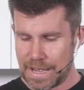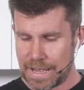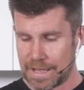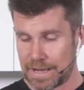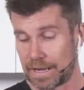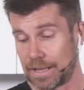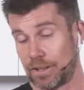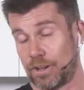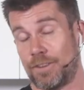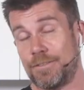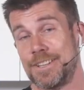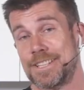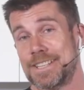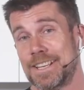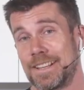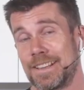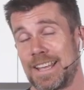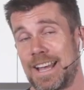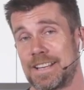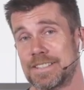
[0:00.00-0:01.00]
and it
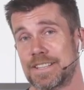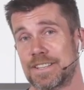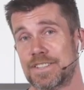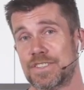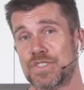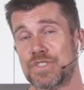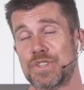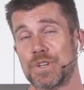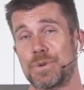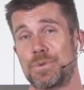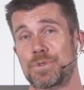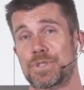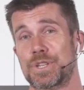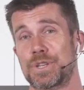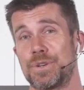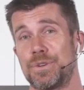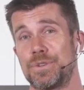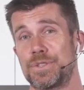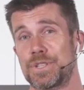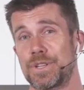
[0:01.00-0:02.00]
obviously allows us still
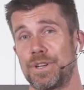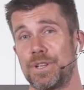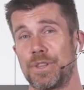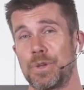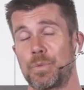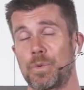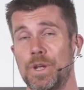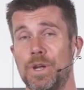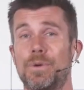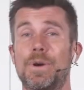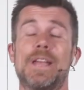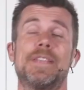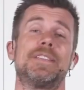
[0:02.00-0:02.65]
to turn the wheel.